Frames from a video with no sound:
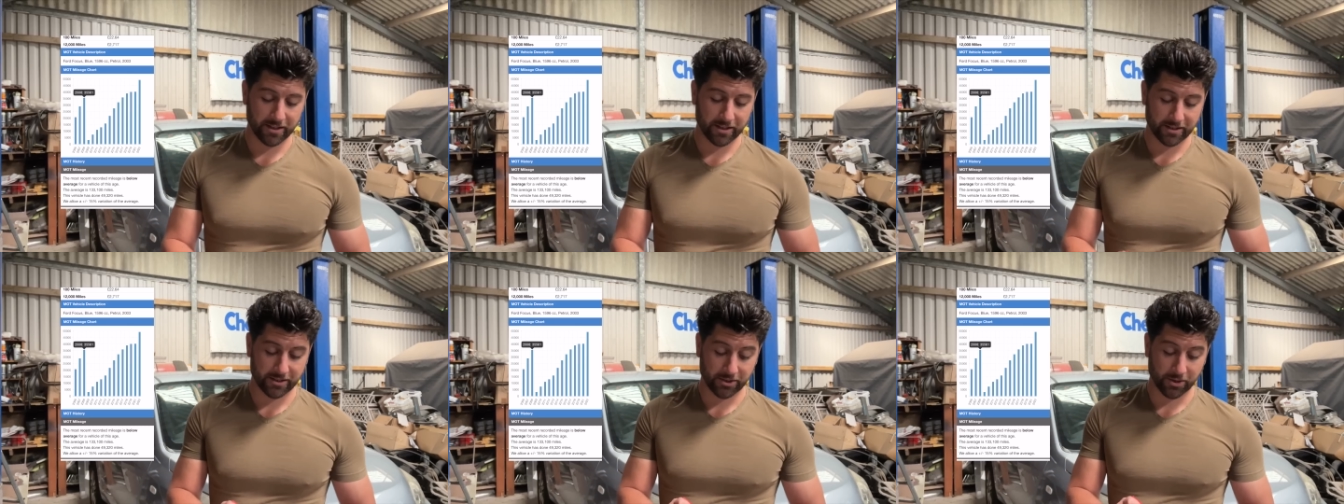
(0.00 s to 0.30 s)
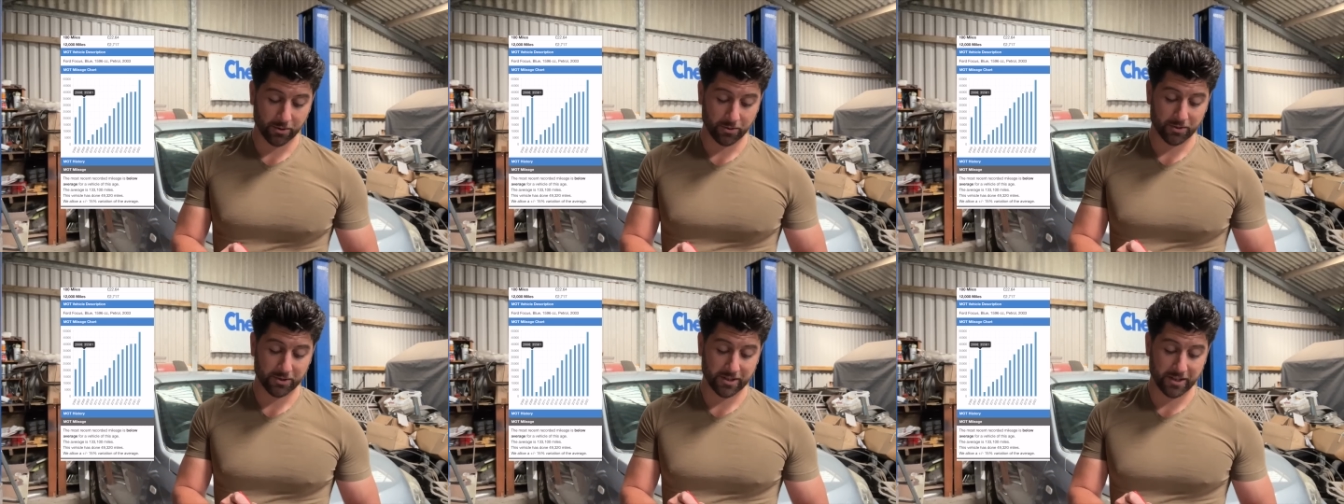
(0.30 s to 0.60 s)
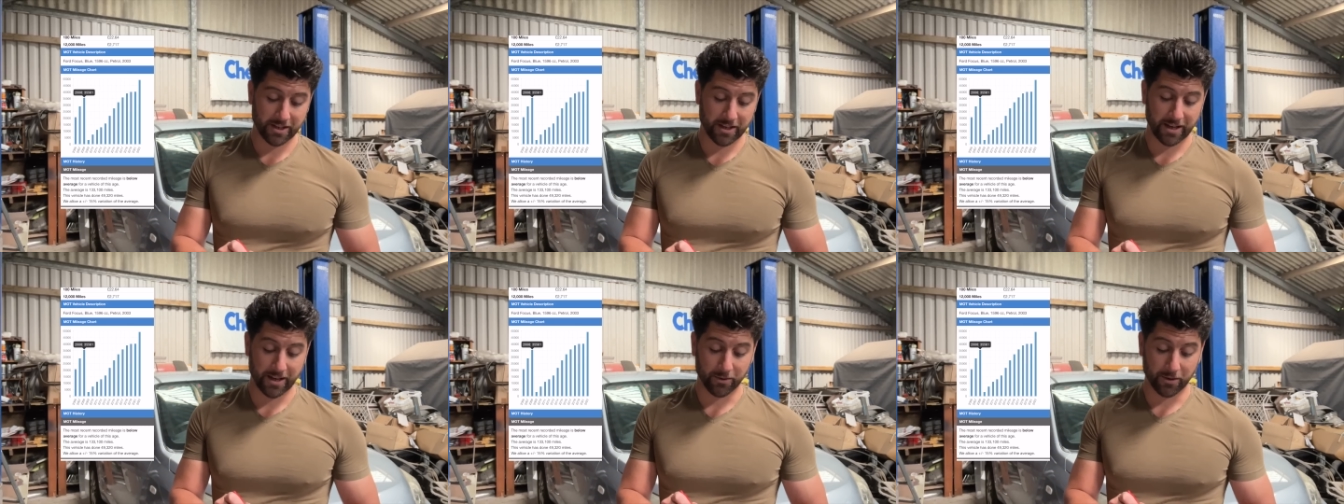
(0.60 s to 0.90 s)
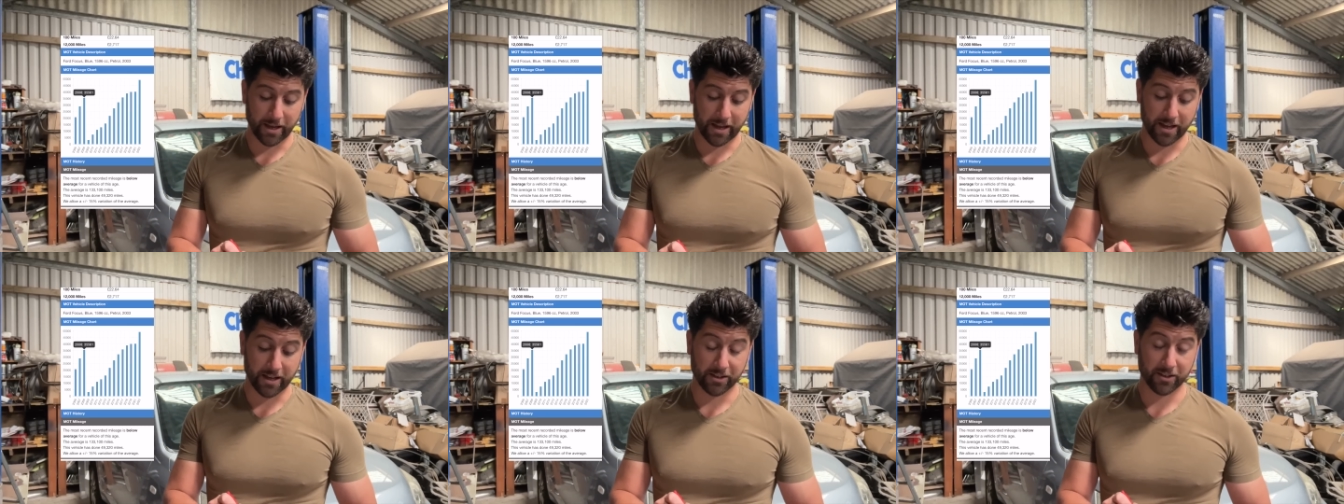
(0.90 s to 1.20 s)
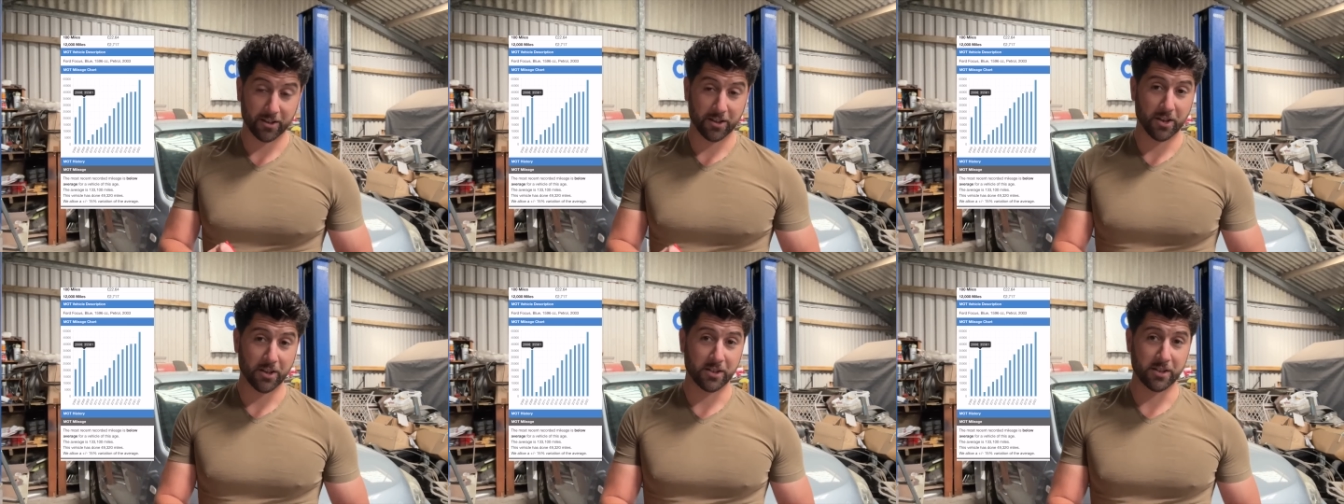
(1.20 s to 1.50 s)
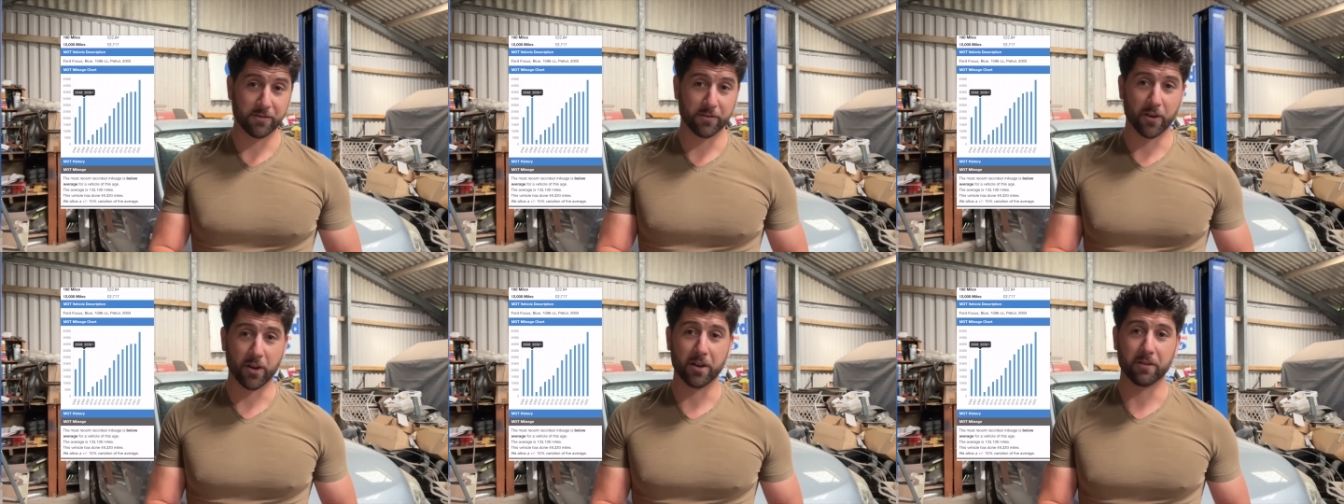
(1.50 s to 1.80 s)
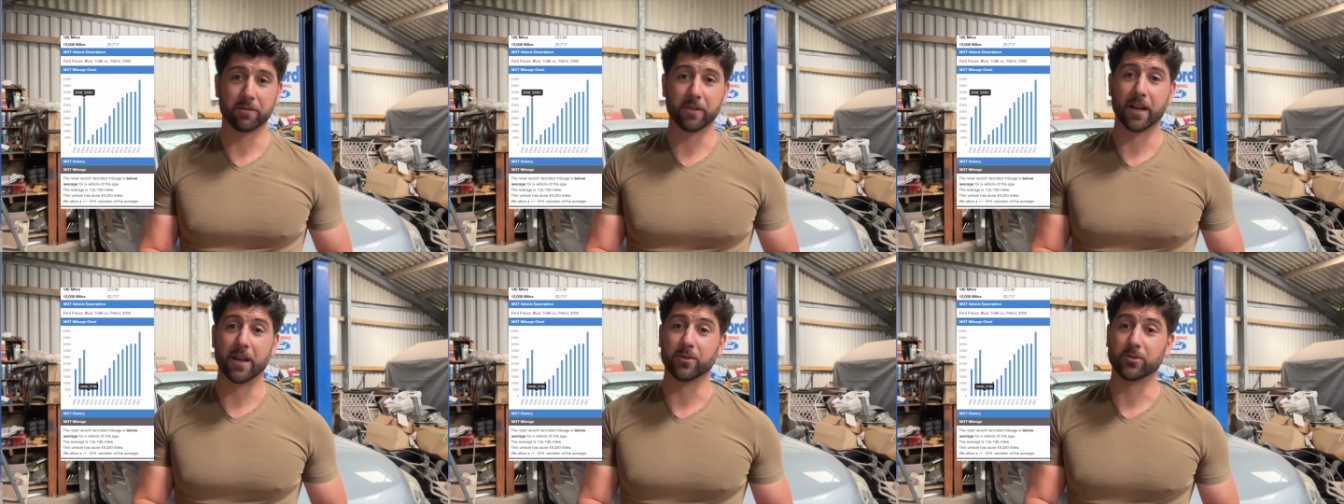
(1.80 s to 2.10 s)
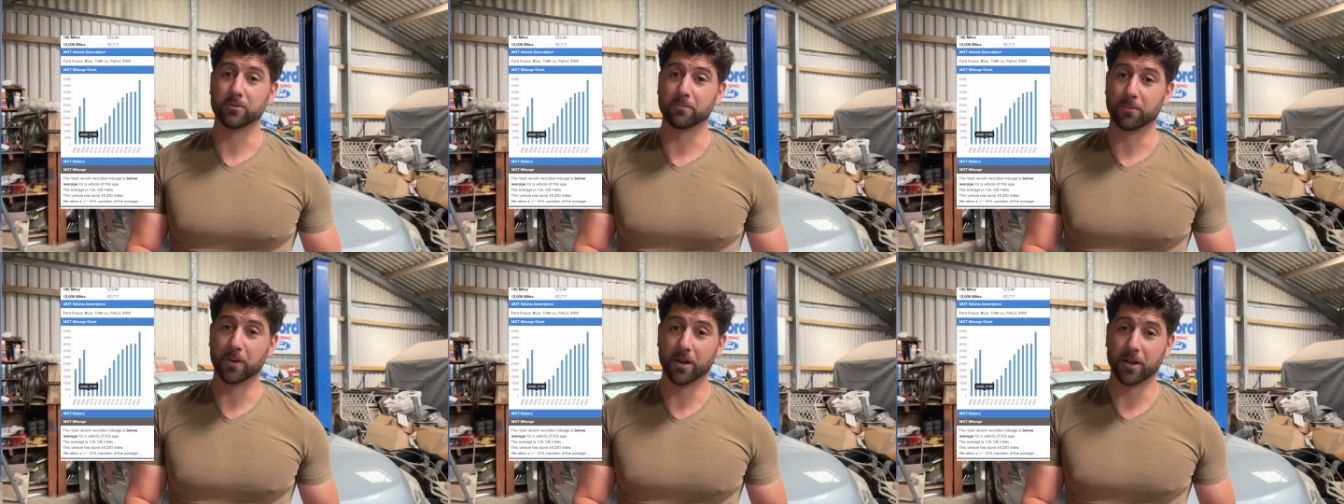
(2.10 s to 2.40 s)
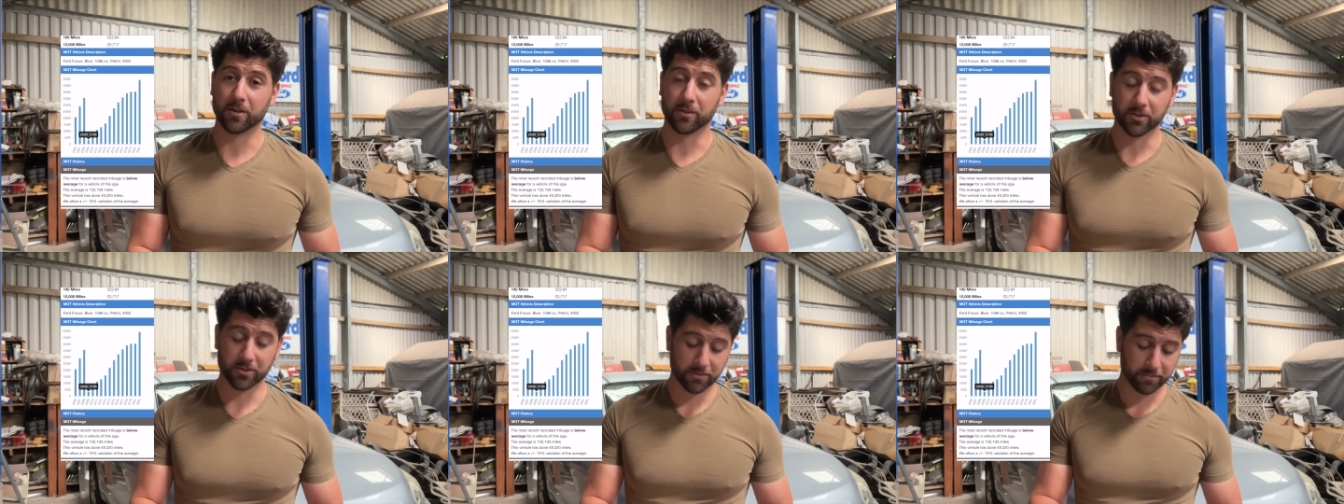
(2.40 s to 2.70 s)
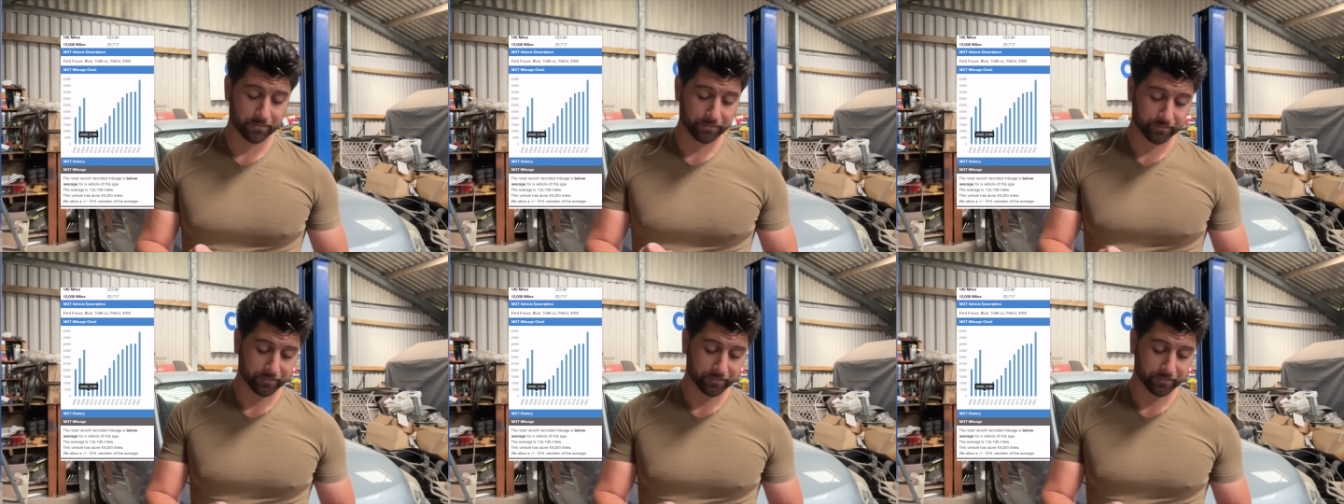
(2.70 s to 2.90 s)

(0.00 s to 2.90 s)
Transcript: shows that it had 35,000 miles,